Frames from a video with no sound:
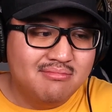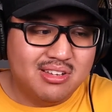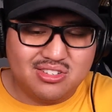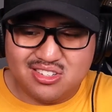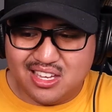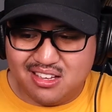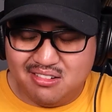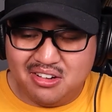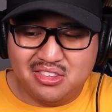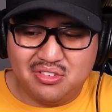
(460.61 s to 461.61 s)
But it's just
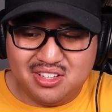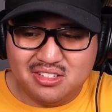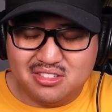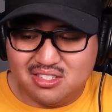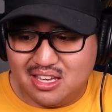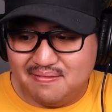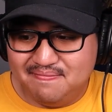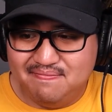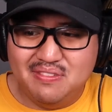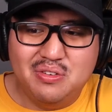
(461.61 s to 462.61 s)
like, on the field, it's like,
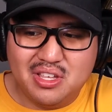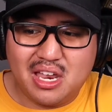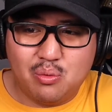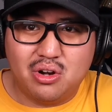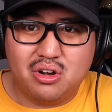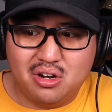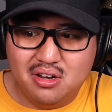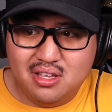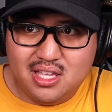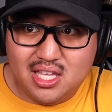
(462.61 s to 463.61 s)
you really got to wonder